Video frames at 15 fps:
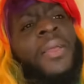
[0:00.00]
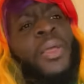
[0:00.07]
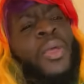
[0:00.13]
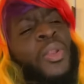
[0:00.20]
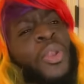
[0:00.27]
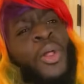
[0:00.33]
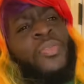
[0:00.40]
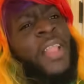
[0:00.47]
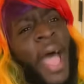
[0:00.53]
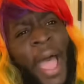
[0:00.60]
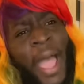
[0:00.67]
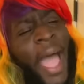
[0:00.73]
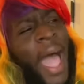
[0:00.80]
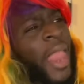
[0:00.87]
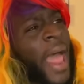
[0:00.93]
Nurse Dot,
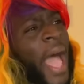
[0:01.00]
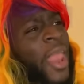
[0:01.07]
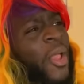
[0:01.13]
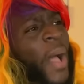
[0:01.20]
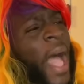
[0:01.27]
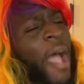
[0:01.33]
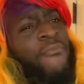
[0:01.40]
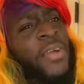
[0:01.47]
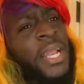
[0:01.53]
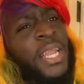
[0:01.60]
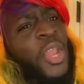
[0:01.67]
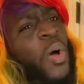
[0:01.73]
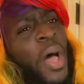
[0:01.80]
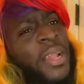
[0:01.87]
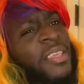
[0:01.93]
I really
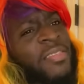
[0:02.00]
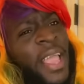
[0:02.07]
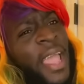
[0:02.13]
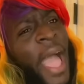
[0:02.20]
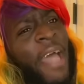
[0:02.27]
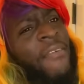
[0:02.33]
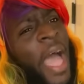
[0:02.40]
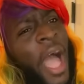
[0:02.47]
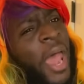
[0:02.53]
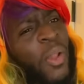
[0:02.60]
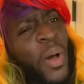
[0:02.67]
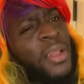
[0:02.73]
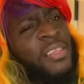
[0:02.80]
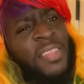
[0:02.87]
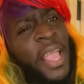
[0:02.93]
don't understand. I don't
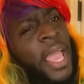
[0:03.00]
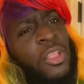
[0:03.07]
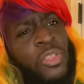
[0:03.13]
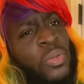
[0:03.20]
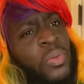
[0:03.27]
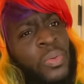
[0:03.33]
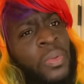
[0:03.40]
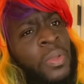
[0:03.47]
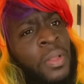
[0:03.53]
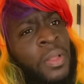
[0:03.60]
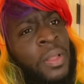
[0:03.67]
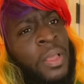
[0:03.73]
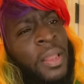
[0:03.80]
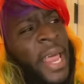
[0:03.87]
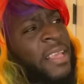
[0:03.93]
understand you.
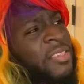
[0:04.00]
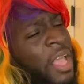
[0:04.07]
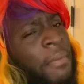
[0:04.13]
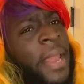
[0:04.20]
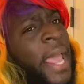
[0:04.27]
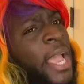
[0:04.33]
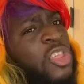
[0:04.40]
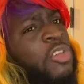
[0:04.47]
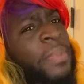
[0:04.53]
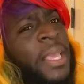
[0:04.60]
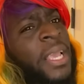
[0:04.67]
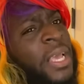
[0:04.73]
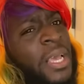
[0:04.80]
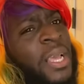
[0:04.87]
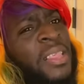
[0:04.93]
Like, some days you be
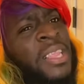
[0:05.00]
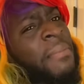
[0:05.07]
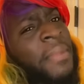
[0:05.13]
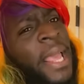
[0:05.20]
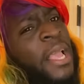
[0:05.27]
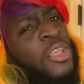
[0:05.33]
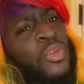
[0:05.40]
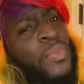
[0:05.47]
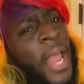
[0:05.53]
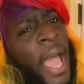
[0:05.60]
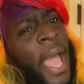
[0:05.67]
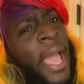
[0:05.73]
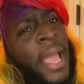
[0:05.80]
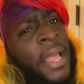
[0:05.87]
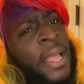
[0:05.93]
good, some days you
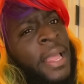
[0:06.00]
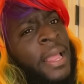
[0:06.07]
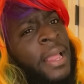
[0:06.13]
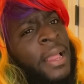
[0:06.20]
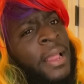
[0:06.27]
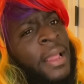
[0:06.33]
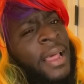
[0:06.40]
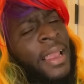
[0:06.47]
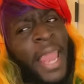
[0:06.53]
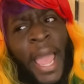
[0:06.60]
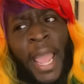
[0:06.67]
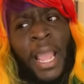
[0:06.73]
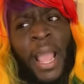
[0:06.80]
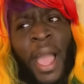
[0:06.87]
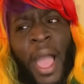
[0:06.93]
not.
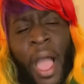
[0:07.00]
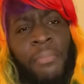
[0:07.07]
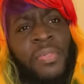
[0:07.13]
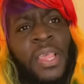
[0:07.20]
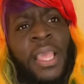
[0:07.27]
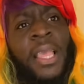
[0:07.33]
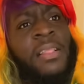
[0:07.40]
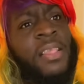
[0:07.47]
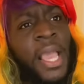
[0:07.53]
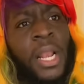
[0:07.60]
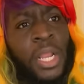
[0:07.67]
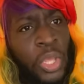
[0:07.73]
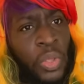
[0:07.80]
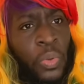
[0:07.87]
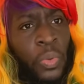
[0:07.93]
Like, I'm sitting here
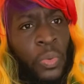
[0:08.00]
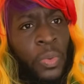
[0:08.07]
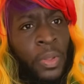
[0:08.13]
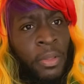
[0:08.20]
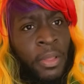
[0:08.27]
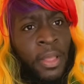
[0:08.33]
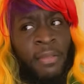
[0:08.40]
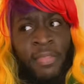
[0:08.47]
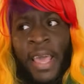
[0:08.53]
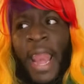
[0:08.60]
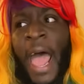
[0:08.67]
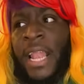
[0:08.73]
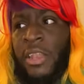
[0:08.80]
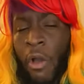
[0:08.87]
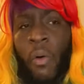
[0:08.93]
telling you that
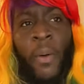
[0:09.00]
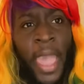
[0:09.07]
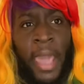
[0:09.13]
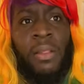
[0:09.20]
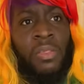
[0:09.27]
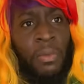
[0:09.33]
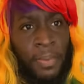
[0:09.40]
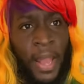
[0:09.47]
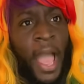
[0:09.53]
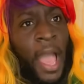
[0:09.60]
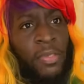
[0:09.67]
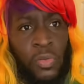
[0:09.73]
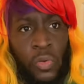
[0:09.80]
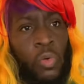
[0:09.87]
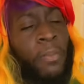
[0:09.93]
I don't have the supplies
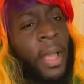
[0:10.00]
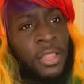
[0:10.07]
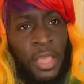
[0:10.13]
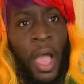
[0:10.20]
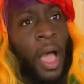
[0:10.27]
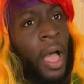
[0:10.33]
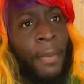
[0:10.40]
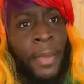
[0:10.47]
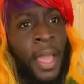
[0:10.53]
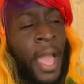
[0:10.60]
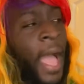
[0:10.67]
to do my job.